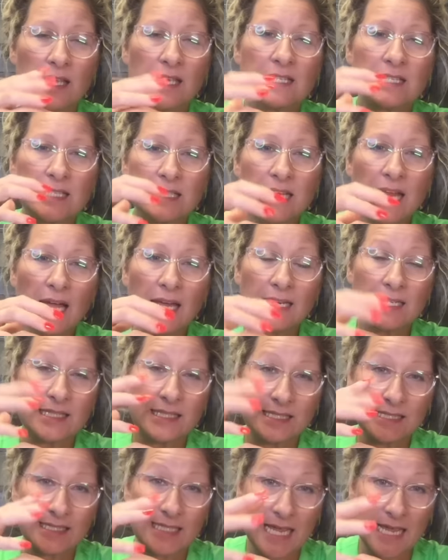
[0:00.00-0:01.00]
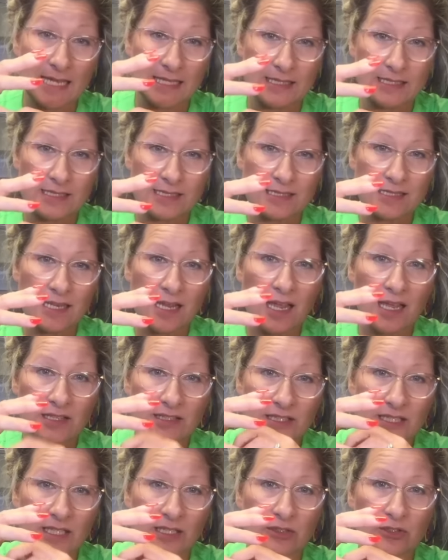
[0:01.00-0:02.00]
not as dense as
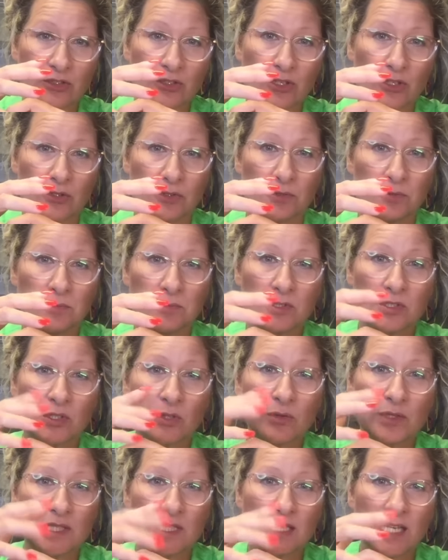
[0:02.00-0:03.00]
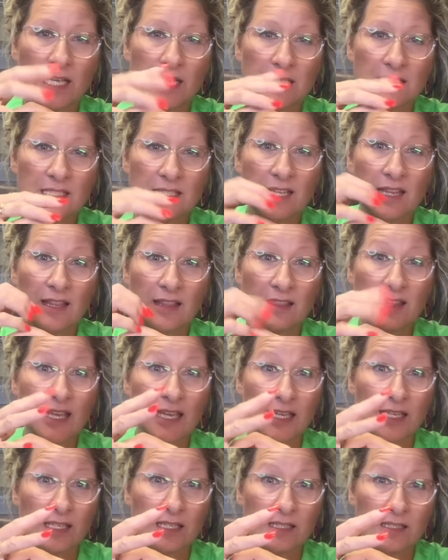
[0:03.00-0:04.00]
the undercoat, so it's not as
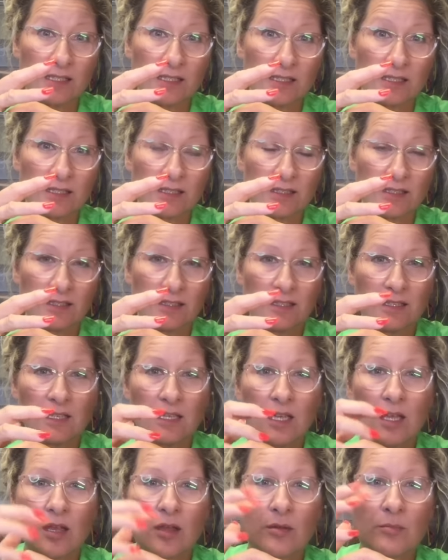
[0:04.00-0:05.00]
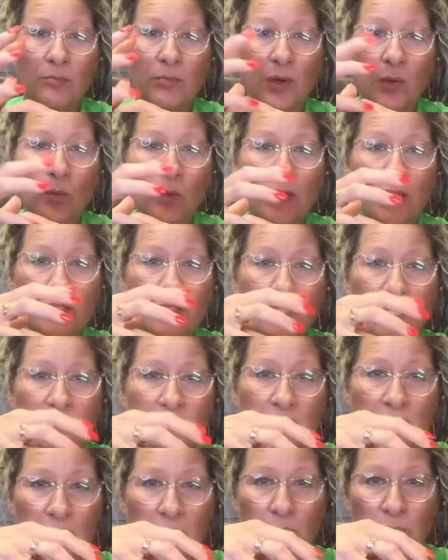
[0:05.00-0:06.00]
thick. But what it does
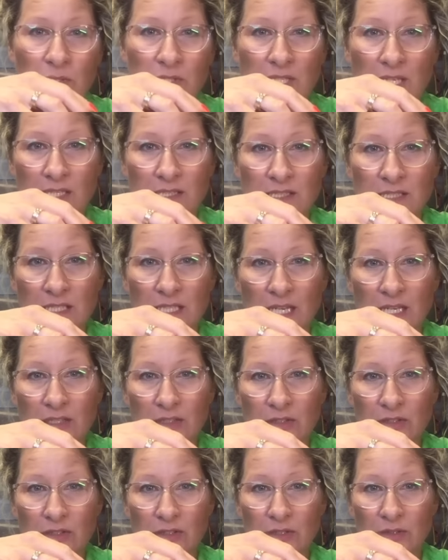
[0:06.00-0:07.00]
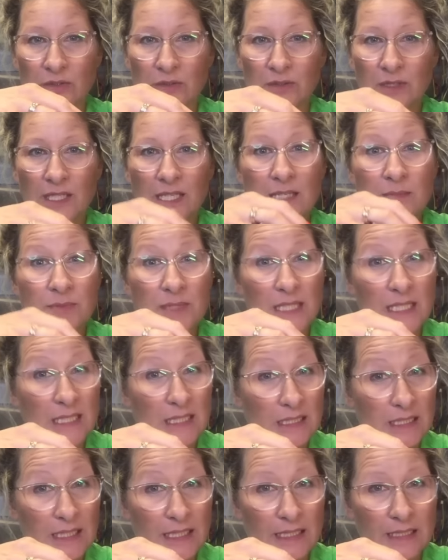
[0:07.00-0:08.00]
is it protects the undercoat, keeps it
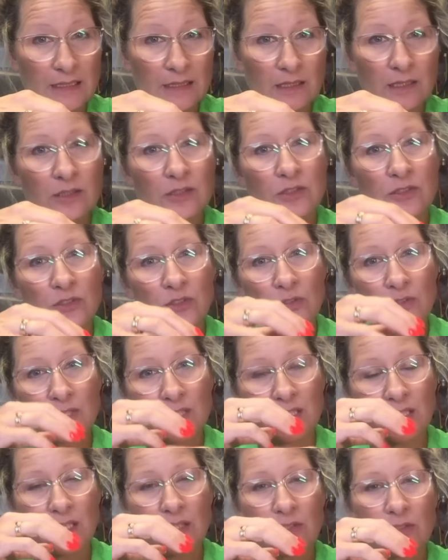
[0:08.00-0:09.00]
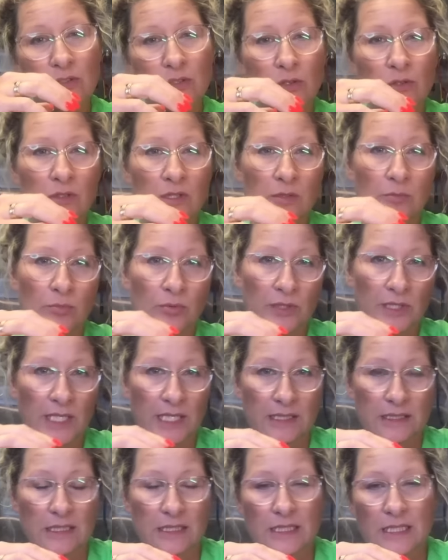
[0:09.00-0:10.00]
clean, so that the undercoat can
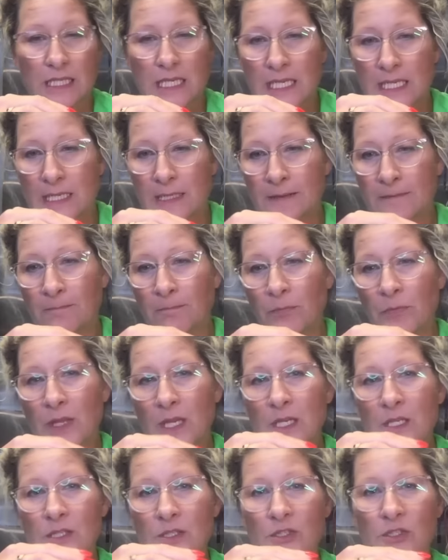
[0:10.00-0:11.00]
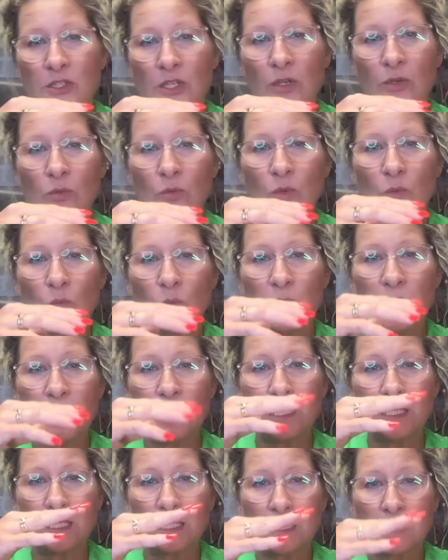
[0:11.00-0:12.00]
protect the skin. So when
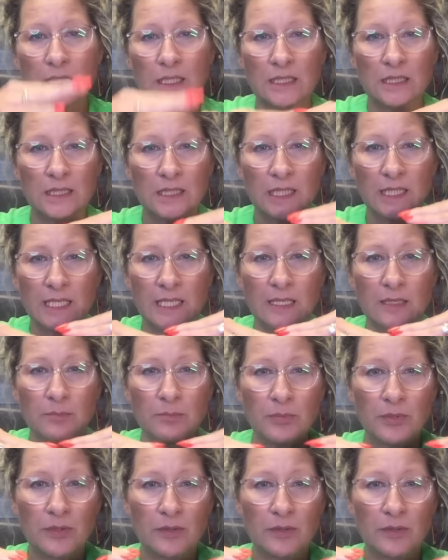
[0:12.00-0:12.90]
we clip